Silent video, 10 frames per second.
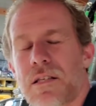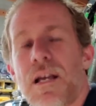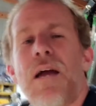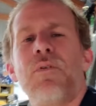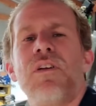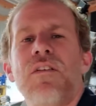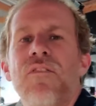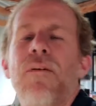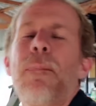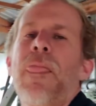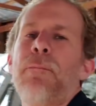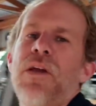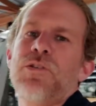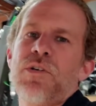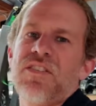I believe, May
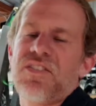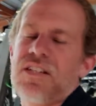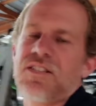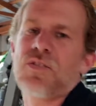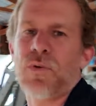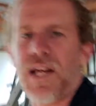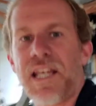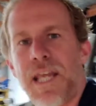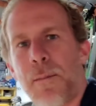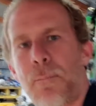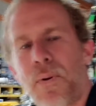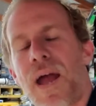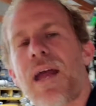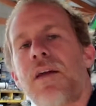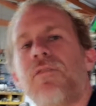26th is when I get
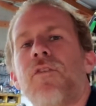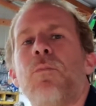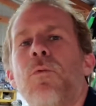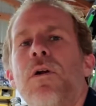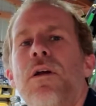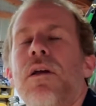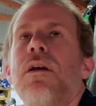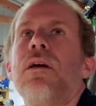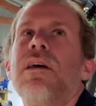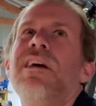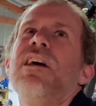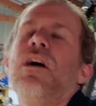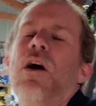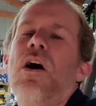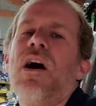back from work.
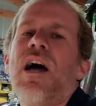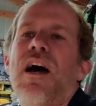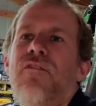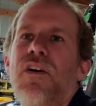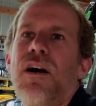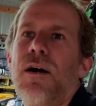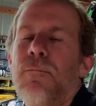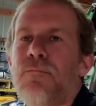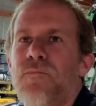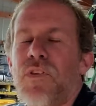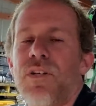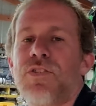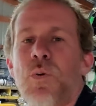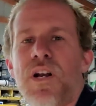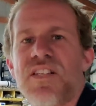I'll have the
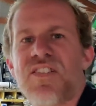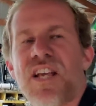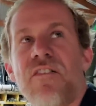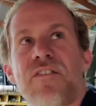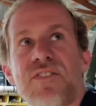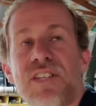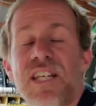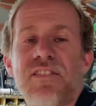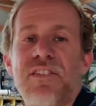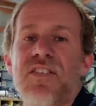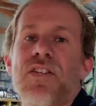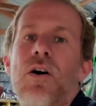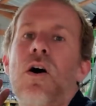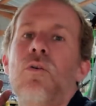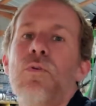27th to get this
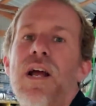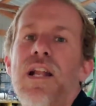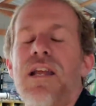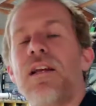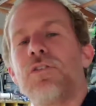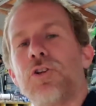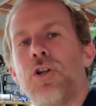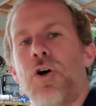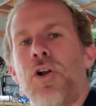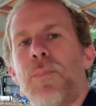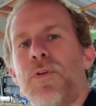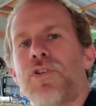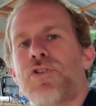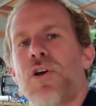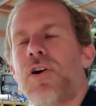car ready, loaded up in the
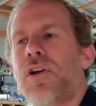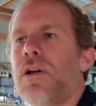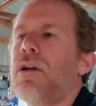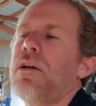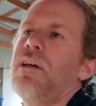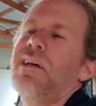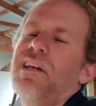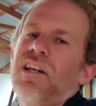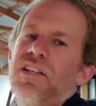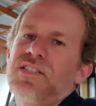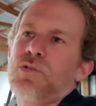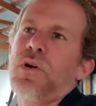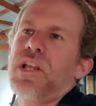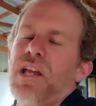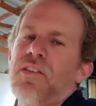trailer, because the
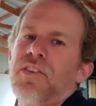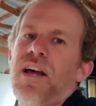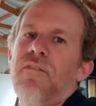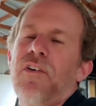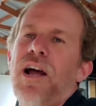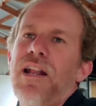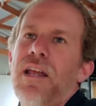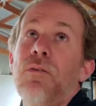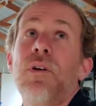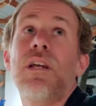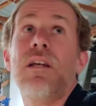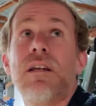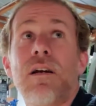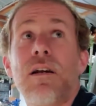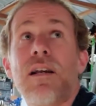28th, that Friday, we
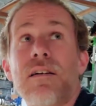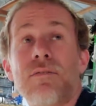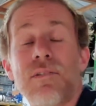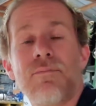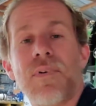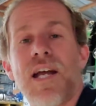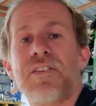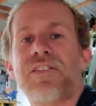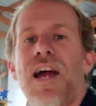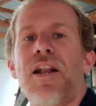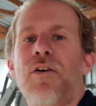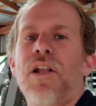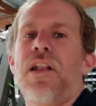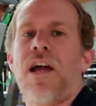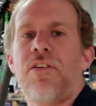are at the dyno at
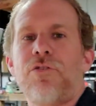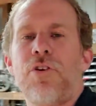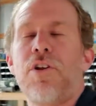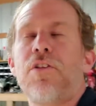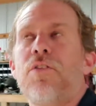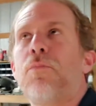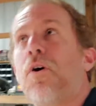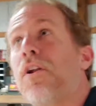9:30 in the morning.